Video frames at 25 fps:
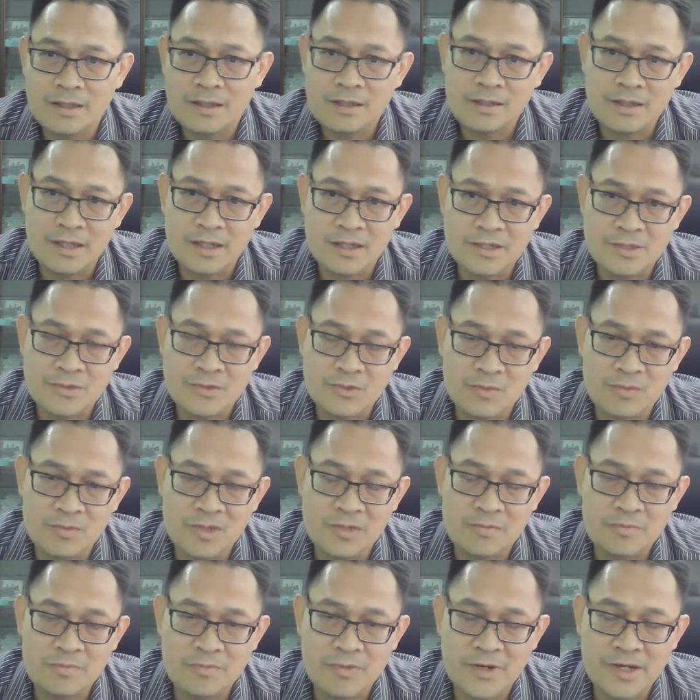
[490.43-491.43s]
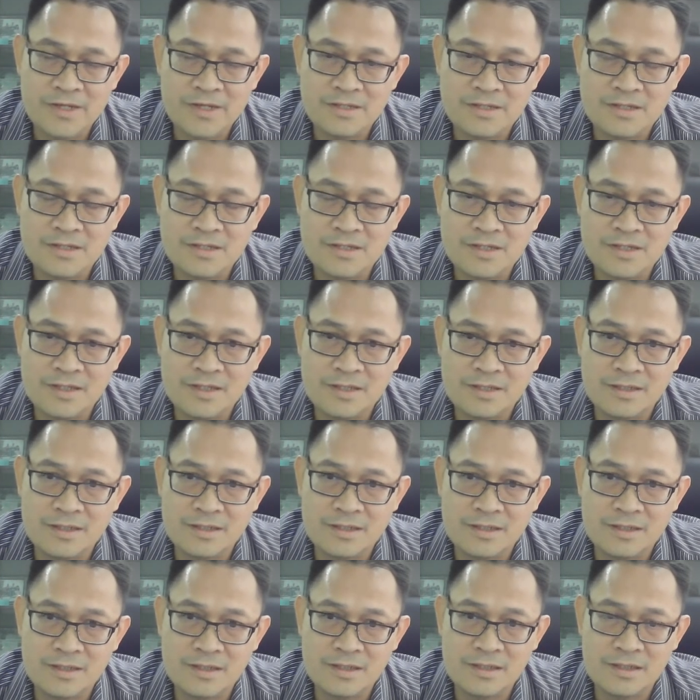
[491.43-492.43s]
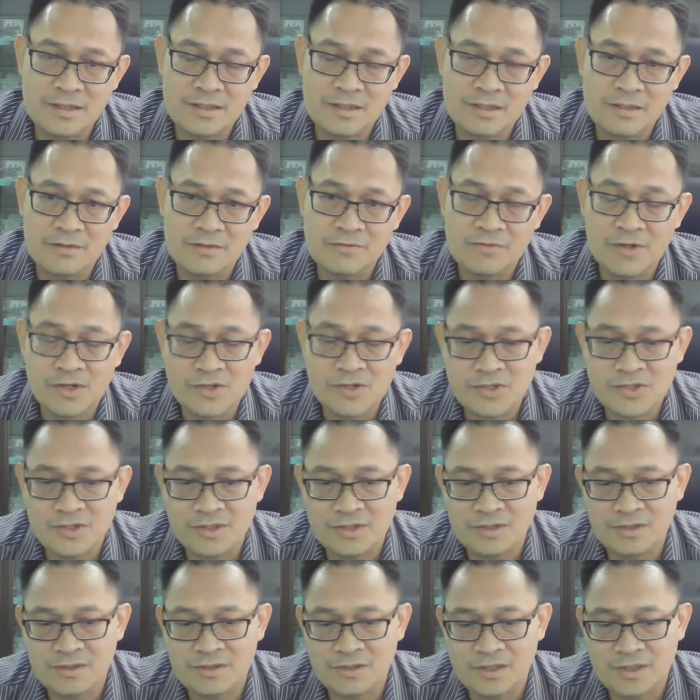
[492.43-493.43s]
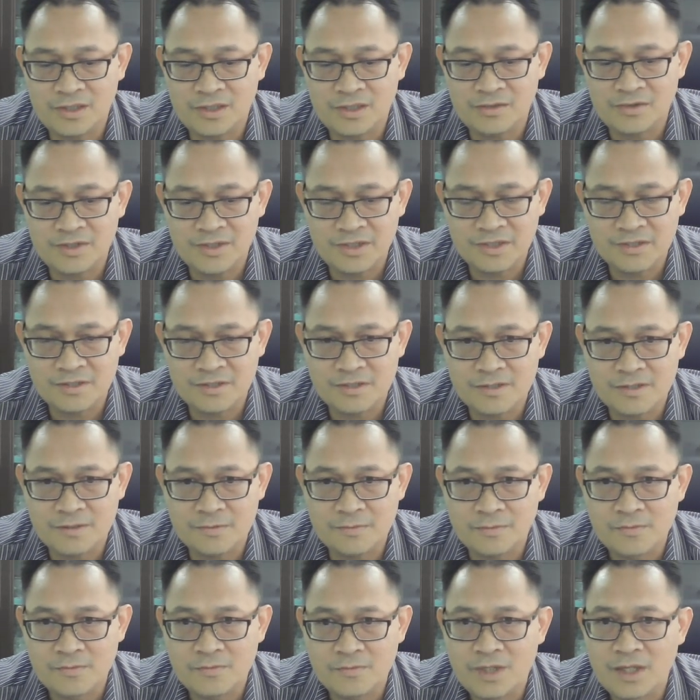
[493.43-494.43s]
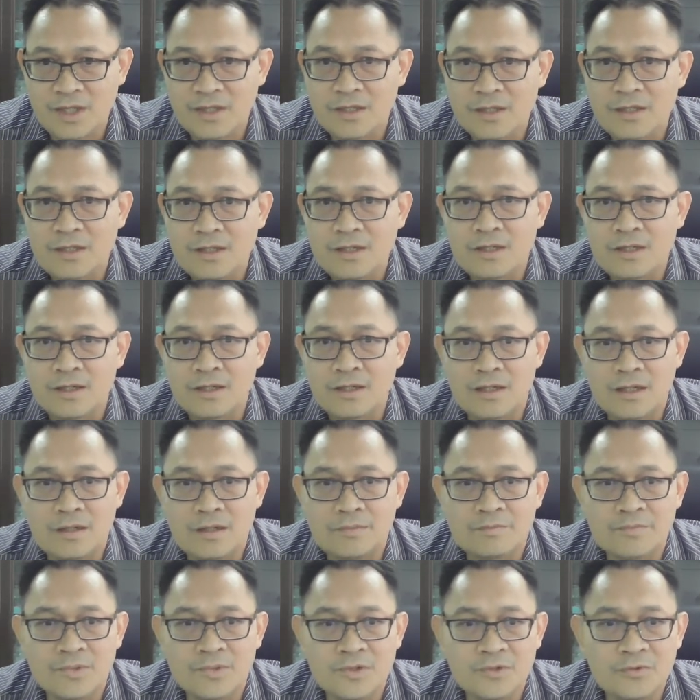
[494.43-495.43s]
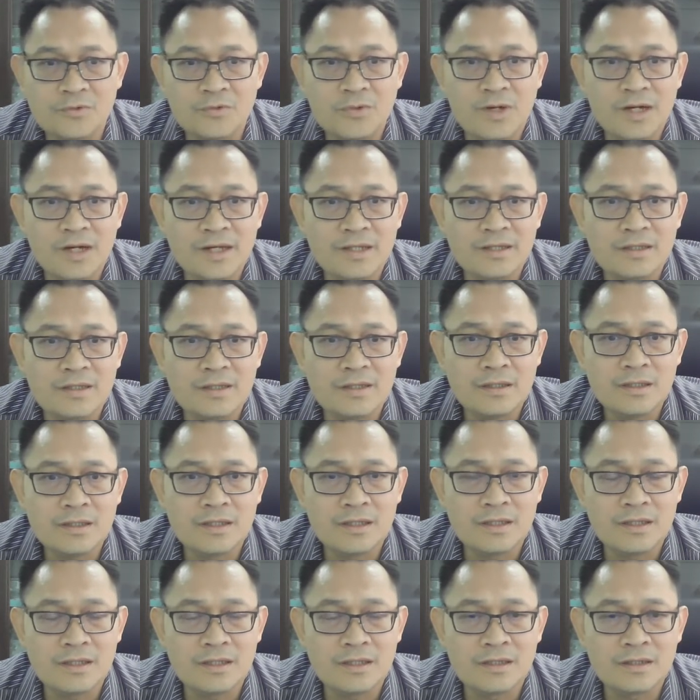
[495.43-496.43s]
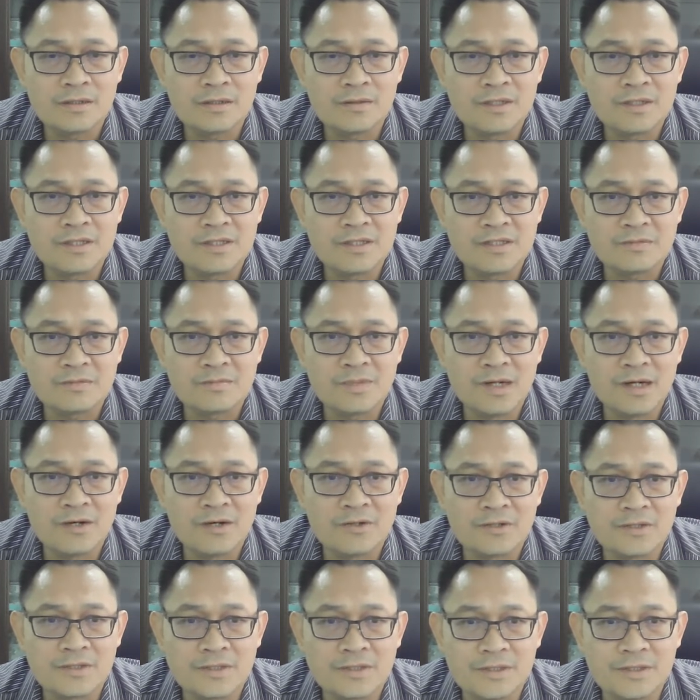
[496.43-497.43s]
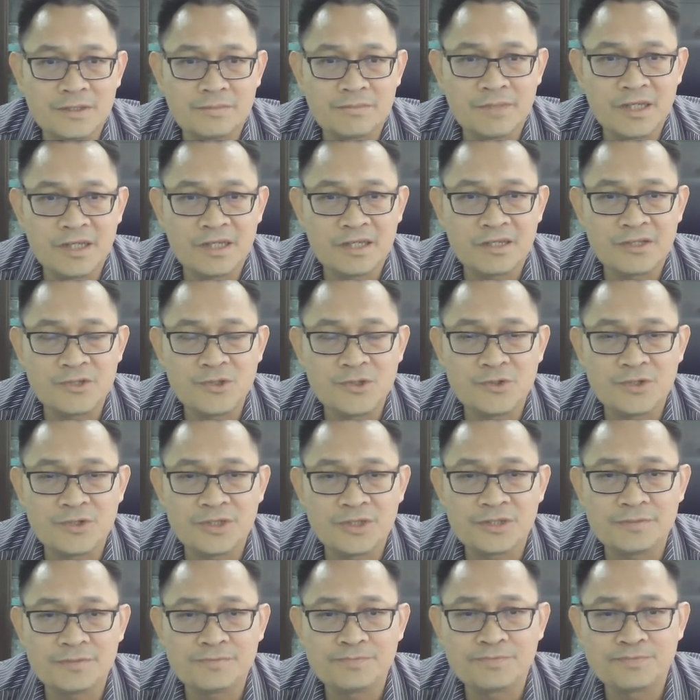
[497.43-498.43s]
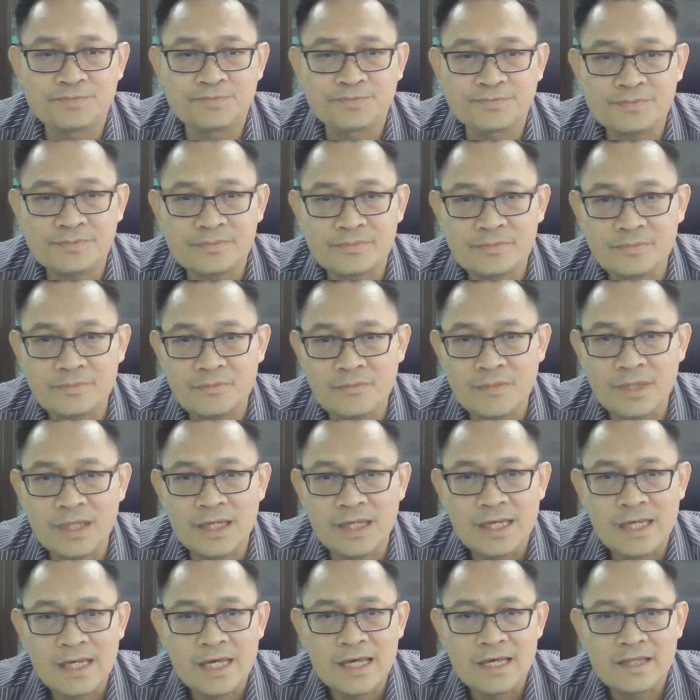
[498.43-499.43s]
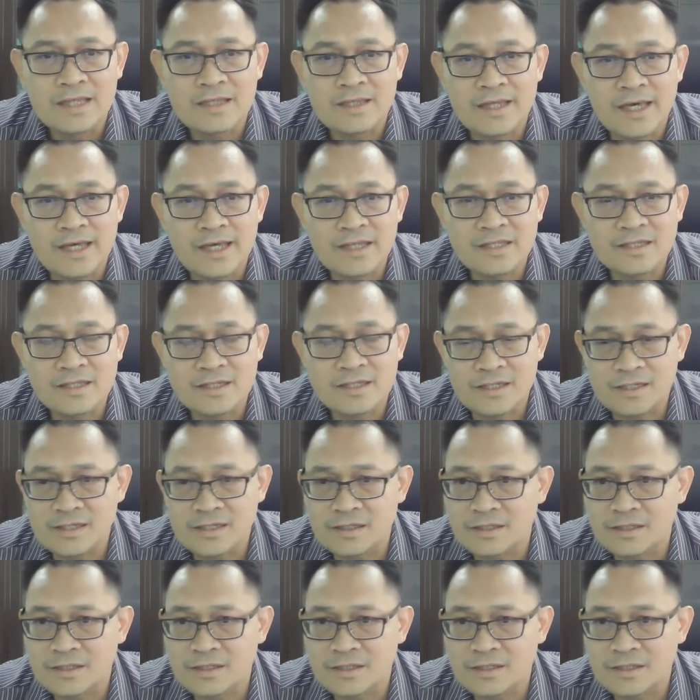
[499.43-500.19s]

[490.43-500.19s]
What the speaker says: that is normally present in the functional ingredients. Number 1 is about making sure that